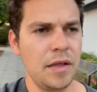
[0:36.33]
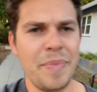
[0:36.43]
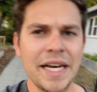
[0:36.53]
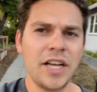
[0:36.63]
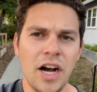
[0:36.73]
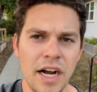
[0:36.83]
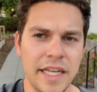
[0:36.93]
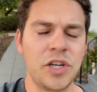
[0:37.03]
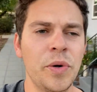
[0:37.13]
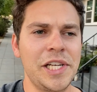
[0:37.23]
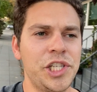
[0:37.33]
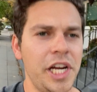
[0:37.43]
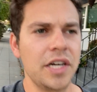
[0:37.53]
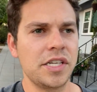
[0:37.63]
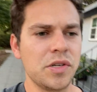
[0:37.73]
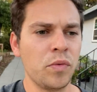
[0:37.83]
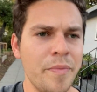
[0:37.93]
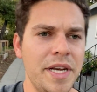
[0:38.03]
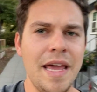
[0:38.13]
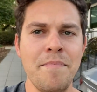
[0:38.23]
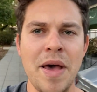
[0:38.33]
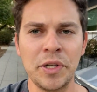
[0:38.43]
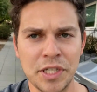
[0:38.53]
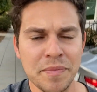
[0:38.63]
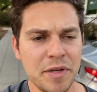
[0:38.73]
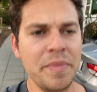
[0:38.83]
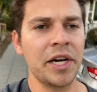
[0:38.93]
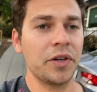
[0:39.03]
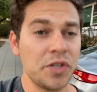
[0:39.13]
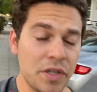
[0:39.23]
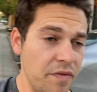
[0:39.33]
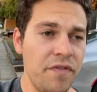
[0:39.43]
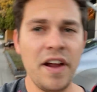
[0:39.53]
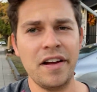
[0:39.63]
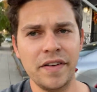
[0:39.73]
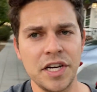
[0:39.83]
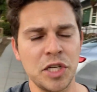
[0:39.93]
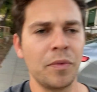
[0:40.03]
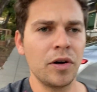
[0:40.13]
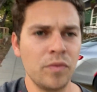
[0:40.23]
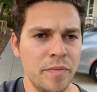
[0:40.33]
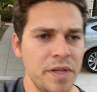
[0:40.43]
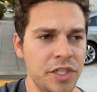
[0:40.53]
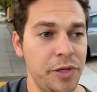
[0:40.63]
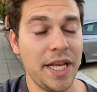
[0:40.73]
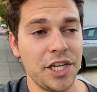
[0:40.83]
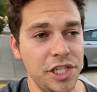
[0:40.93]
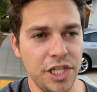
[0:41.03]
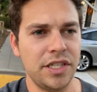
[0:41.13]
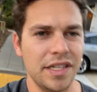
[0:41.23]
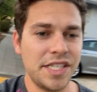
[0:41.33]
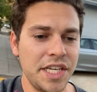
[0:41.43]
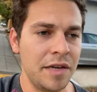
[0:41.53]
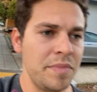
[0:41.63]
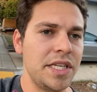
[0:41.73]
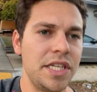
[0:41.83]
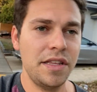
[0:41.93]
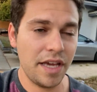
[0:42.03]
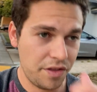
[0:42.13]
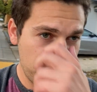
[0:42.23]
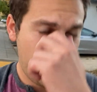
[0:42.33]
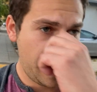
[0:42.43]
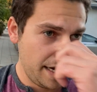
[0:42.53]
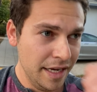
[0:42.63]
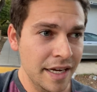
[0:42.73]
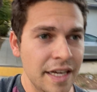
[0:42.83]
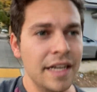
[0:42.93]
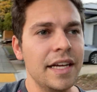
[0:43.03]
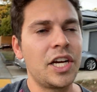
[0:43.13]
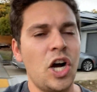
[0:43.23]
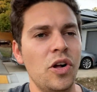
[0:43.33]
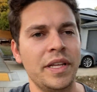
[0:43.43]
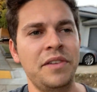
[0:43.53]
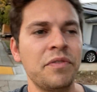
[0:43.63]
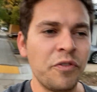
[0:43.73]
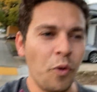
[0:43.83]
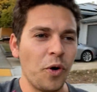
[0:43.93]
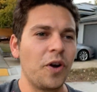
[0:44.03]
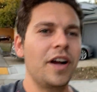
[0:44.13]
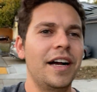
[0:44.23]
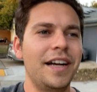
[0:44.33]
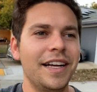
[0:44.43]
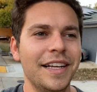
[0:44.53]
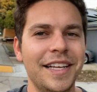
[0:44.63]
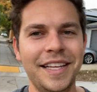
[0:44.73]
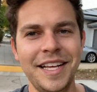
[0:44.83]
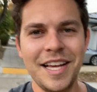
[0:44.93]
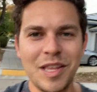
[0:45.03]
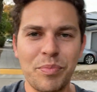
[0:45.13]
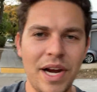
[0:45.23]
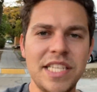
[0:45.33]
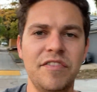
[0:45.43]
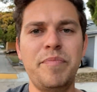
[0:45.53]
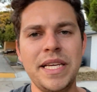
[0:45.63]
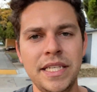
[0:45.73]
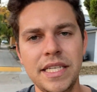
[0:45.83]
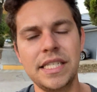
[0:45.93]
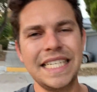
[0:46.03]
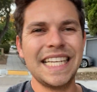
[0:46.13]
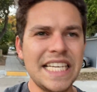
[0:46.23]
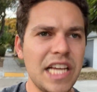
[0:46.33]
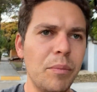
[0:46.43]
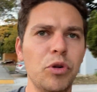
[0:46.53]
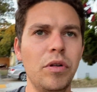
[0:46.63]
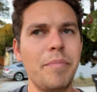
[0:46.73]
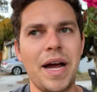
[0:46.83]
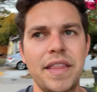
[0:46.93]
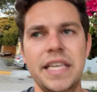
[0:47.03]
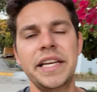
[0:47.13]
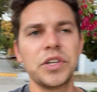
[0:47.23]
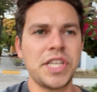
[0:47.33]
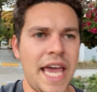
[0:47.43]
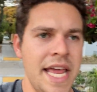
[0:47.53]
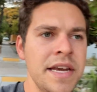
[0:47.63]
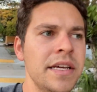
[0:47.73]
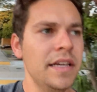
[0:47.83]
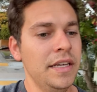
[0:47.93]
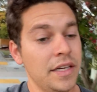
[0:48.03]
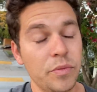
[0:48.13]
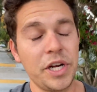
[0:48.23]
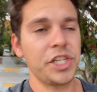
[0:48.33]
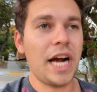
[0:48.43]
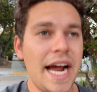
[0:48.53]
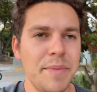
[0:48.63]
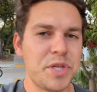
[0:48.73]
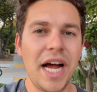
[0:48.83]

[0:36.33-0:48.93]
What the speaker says: big dog at CoinShares is a woman named Meltem Demirors. Very, very smart woman. She was actually just on CNBC the other day calling for the price of BTC to double by the year's end, which I